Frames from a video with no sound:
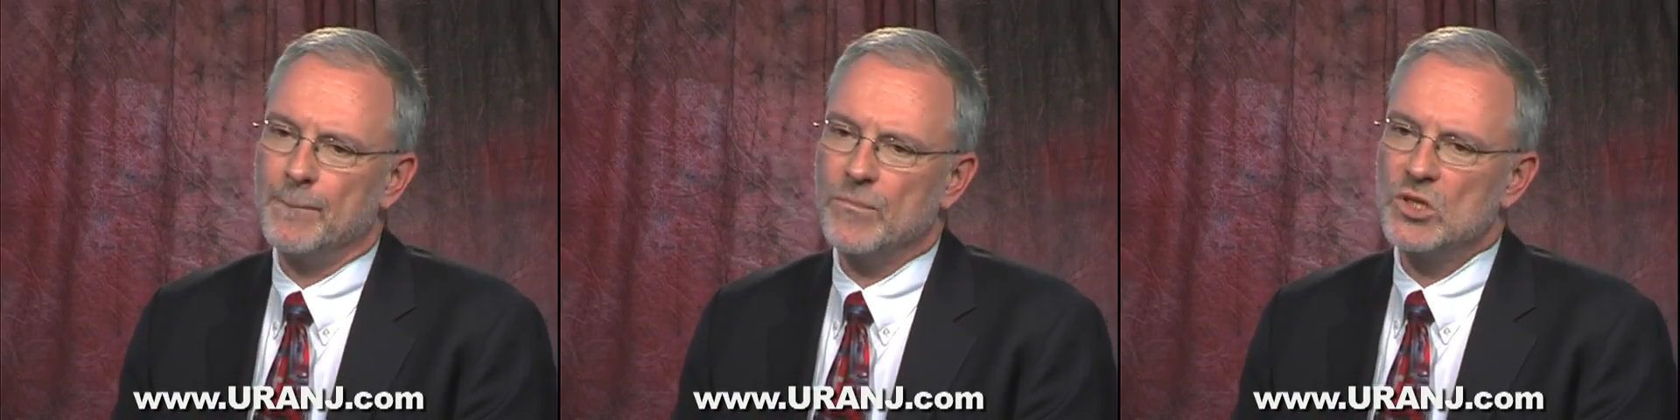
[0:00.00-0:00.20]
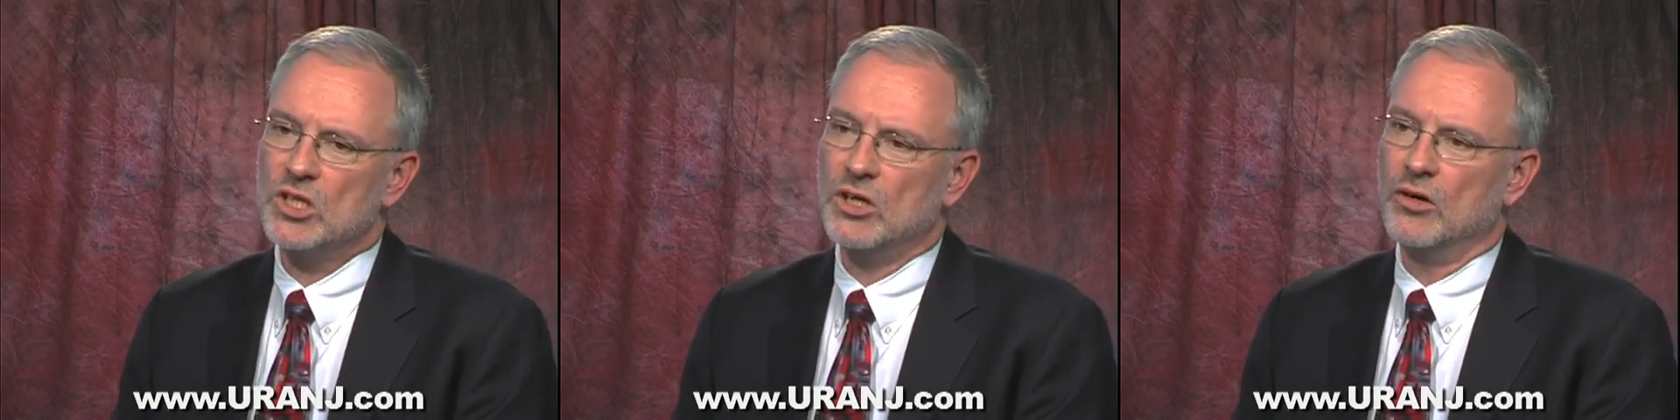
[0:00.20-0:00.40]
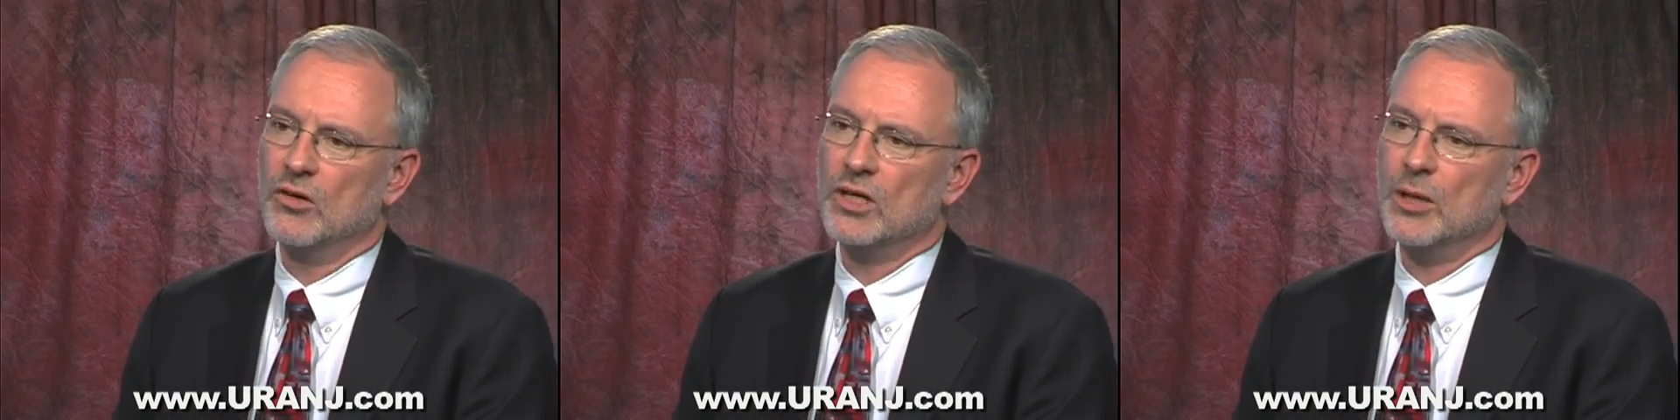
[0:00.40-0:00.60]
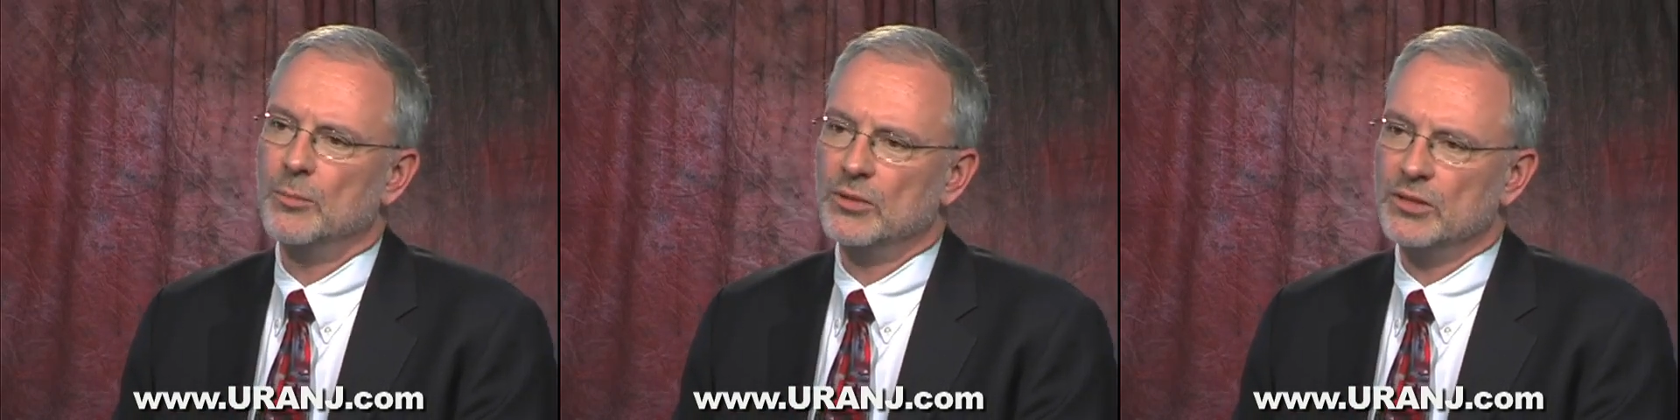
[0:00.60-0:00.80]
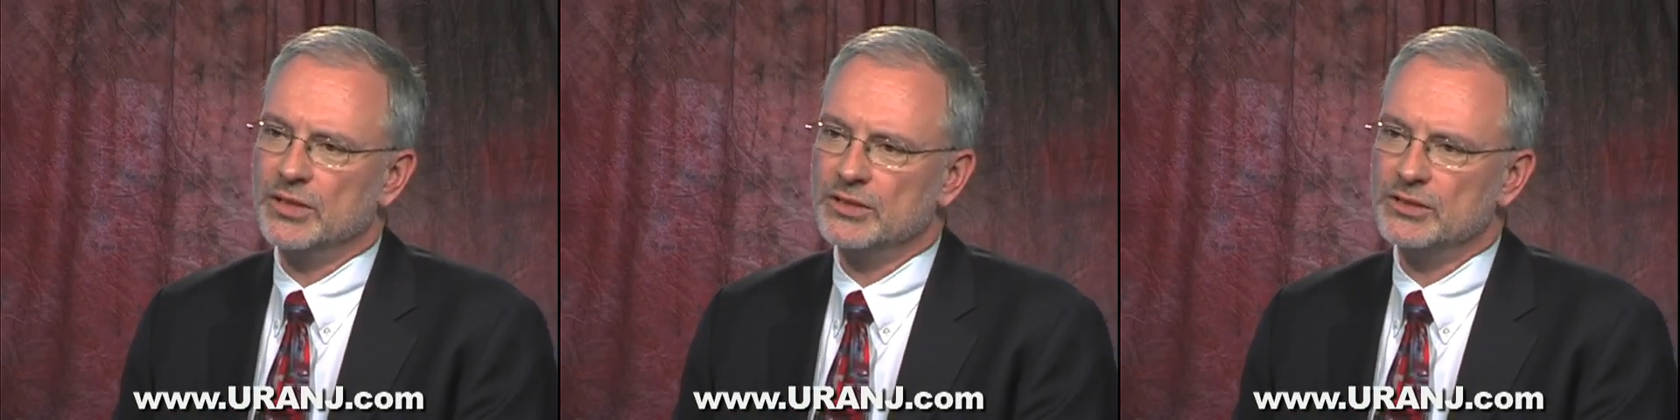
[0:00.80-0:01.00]
so a
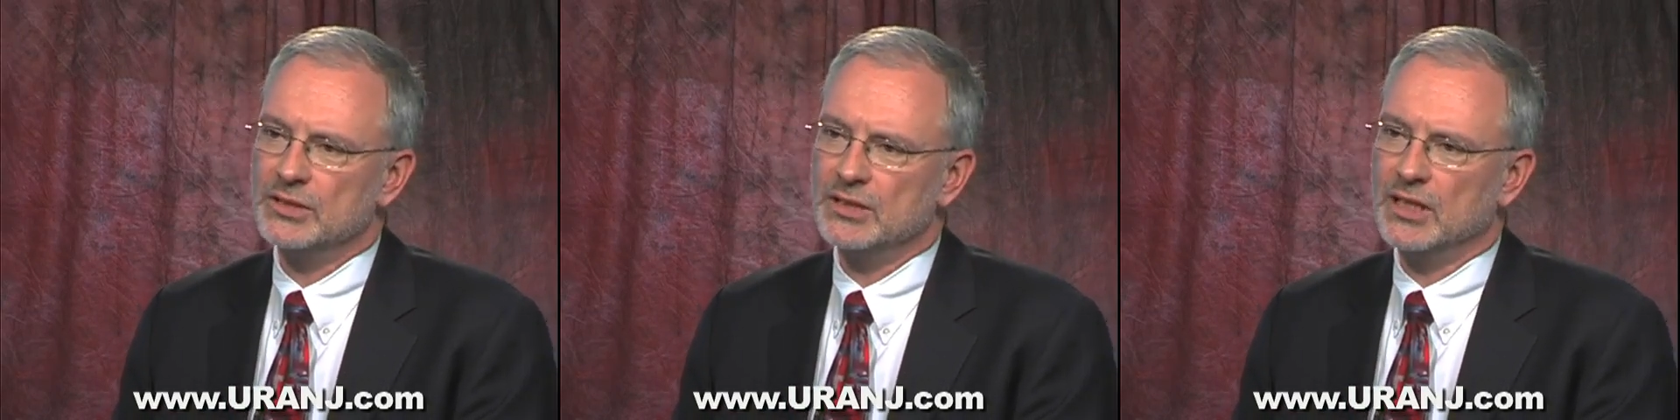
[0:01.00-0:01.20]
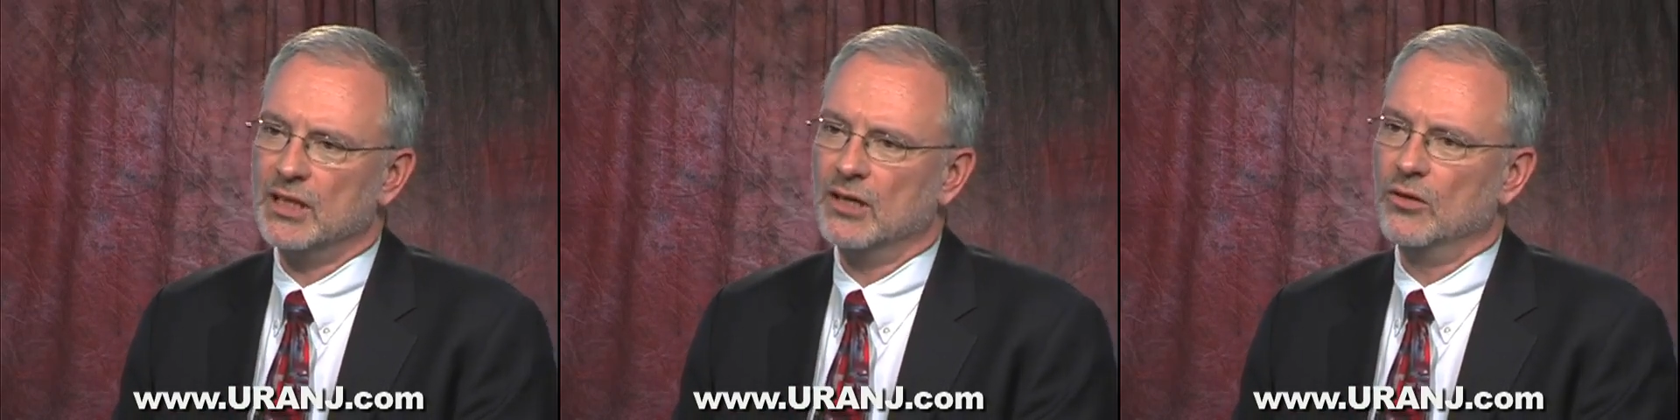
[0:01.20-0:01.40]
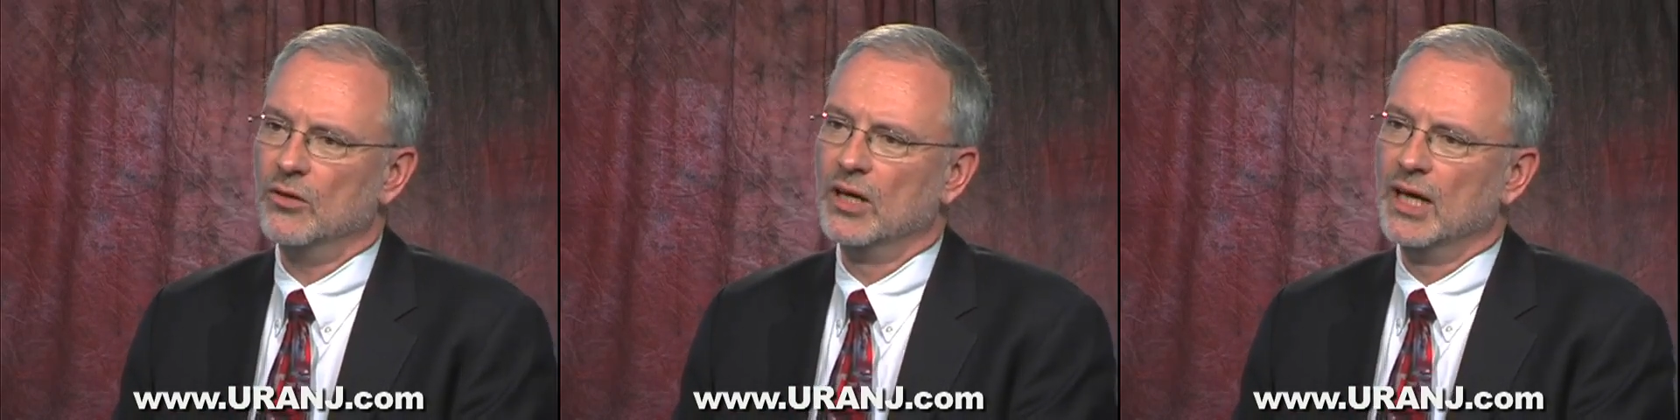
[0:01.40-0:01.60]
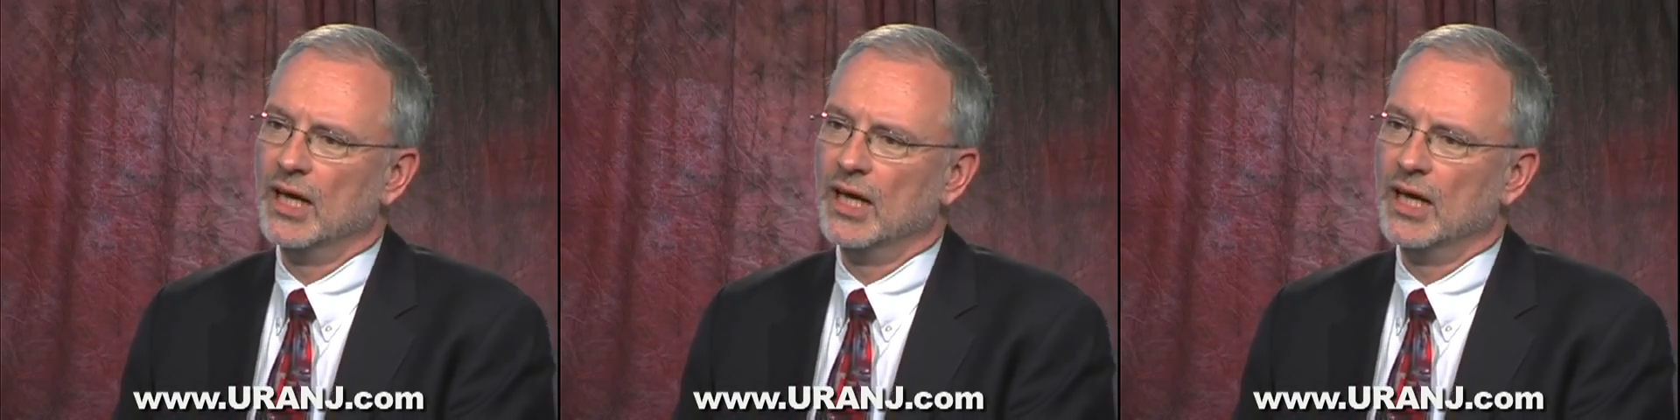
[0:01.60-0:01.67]
couple years ago,